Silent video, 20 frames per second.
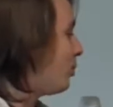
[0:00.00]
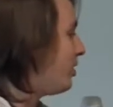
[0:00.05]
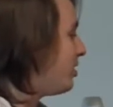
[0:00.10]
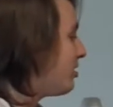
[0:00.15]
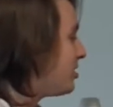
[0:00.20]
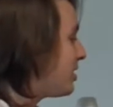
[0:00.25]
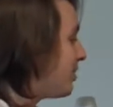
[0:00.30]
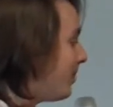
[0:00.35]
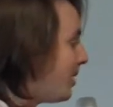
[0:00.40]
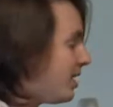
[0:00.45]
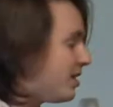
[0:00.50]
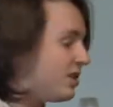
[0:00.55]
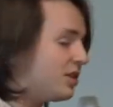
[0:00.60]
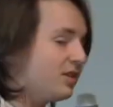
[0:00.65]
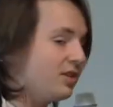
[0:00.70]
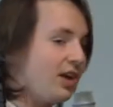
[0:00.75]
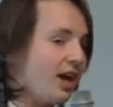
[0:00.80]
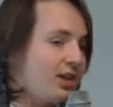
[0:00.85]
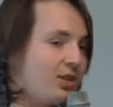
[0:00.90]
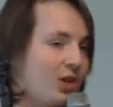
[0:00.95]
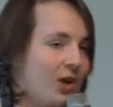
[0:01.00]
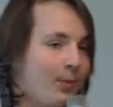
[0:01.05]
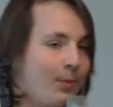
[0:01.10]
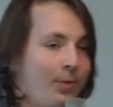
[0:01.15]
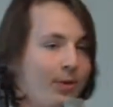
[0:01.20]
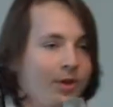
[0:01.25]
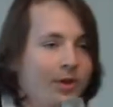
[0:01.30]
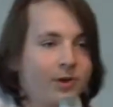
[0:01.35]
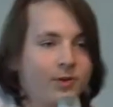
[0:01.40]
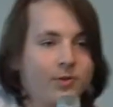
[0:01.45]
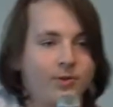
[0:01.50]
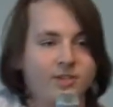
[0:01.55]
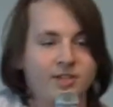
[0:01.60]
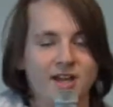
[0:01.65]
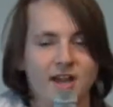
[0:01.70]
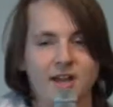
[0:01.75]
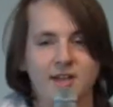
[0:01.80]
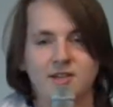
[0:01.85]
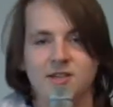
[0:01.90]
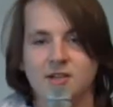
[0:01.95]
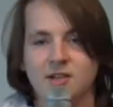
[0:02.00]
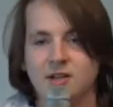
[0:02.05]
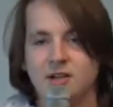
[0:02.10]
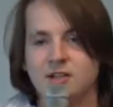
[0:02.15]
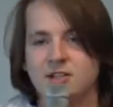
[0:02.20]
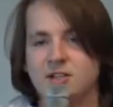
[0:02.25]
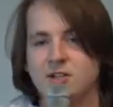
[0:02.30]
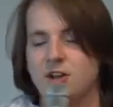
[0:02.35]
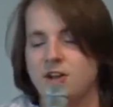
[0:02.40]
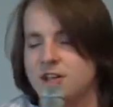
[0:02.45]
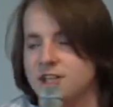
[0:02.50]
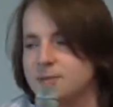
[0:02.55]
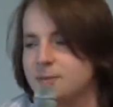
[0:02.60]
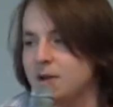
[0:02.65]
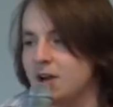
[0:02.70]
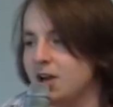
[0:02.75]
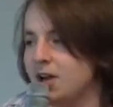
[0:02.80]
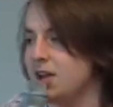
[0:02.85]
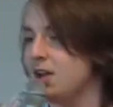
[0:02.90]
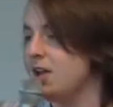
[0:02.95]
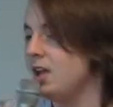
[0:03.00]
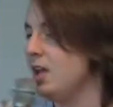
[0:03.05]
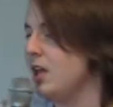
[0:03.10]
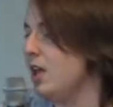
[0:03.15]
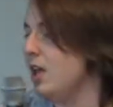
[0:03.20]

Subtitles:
winter semester, I took political science here at Salisbury.